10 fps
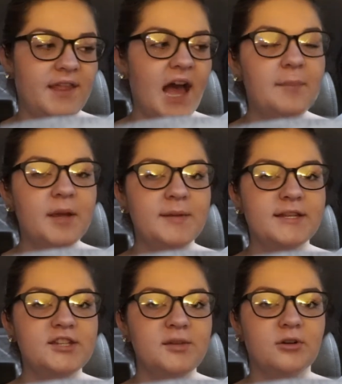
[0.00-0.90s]
that
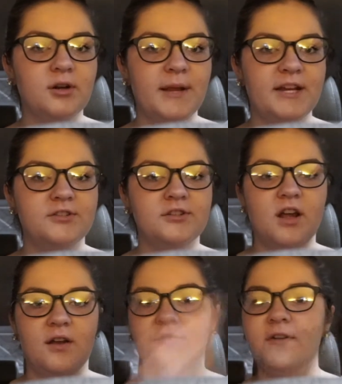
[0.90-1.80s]
baby's newborn pictures
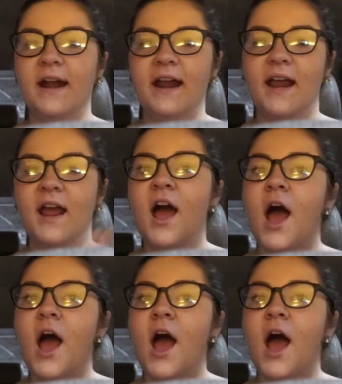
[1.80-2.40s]
on Friday,